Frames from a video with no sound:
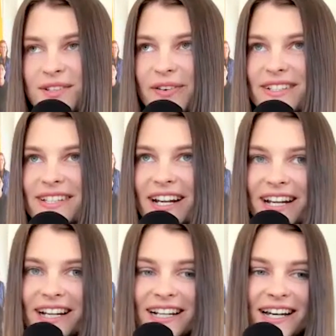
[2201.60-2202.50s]
so
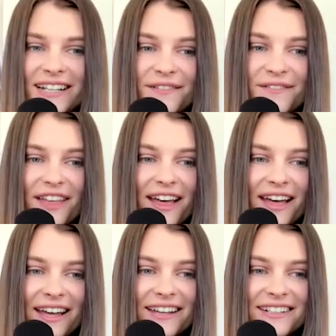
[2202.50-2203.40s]
exciting. I love that,
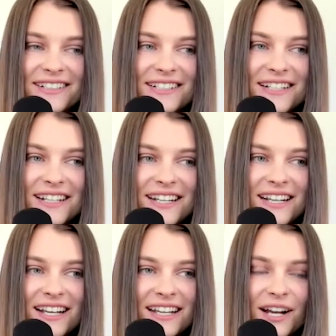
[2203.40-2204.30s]
and
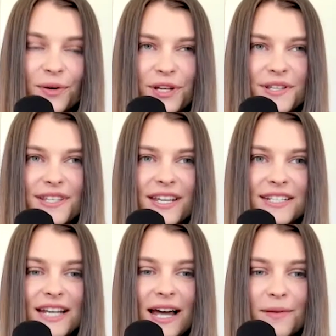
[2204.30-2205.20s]
kind of what you
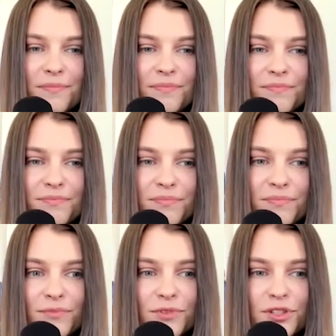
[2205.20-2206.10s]
said
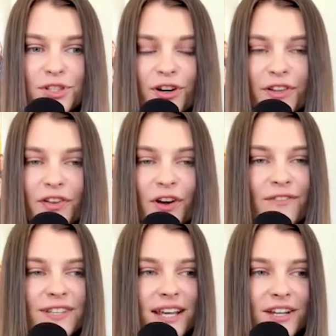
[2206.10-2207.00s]
during the
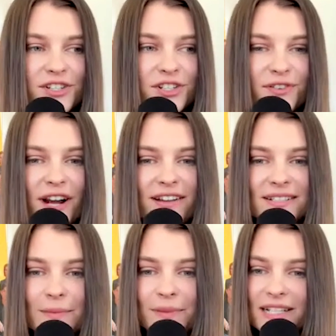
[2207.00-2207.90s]
conversation around
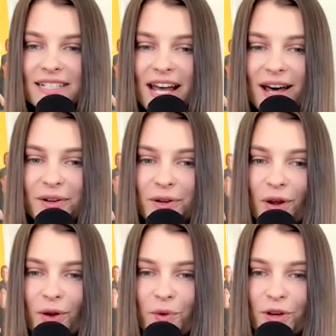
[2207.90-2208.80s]
doubling down
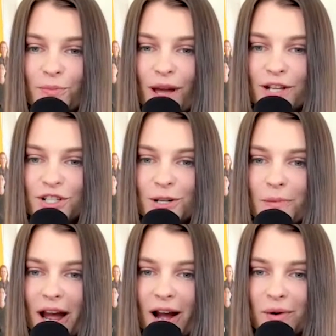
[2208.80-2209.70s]
on what you're passionate
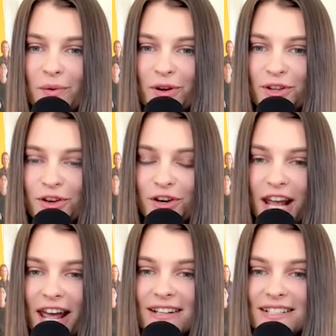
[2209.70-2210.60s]
about, what you're good
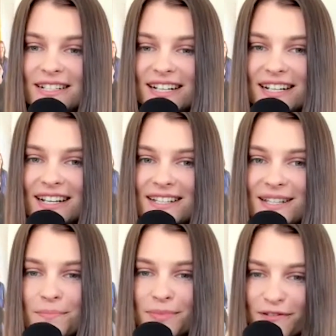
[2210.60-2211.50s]
at,
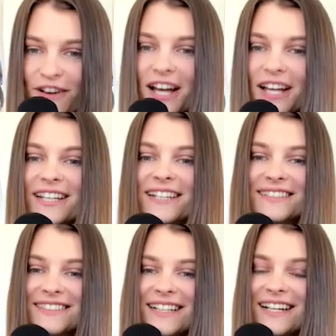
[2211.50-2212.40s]

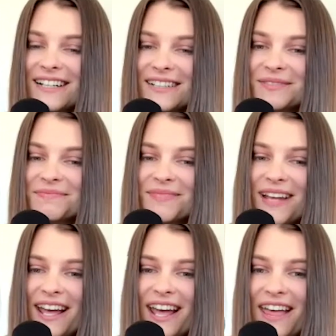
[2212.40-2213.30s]
simplifying, and
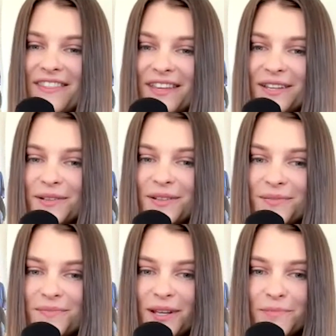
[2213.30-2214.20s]
then
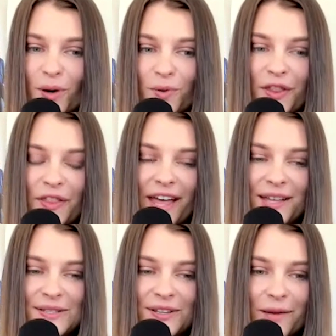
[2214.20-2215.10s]
being bold in
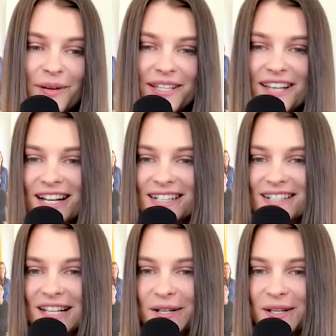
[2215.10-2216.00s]
that. So yeah, I'm excited to
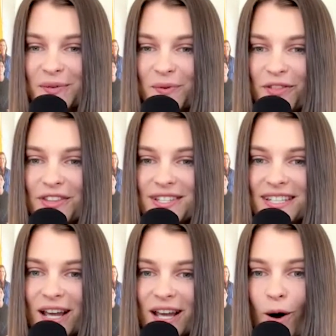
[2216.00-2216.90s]
see what this
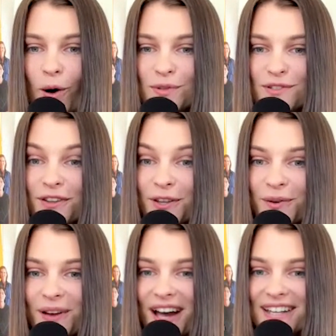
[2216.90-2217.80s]
year holds for
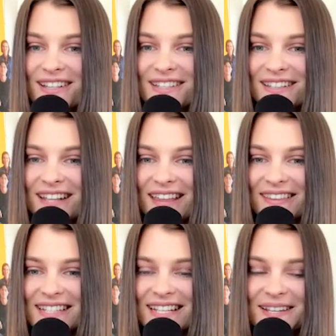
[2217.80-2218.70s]
you guys and
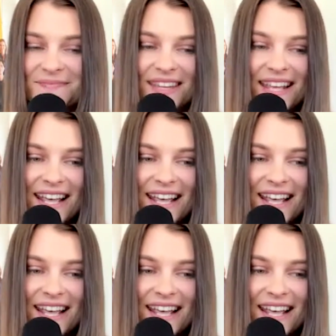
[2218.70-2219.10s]
the team.